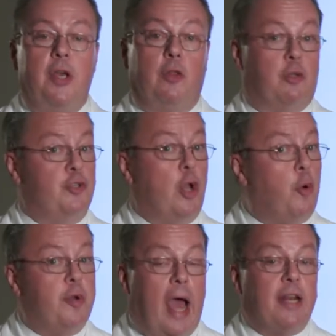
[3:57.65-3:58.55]
There's no
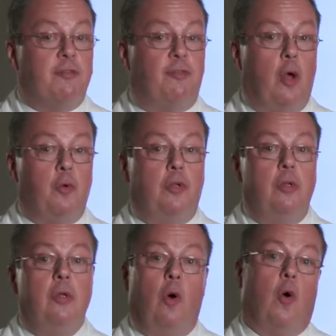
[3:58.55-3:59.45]
night float
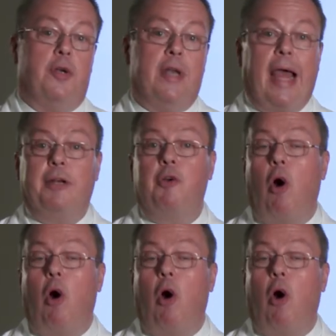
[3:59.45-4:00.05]
or night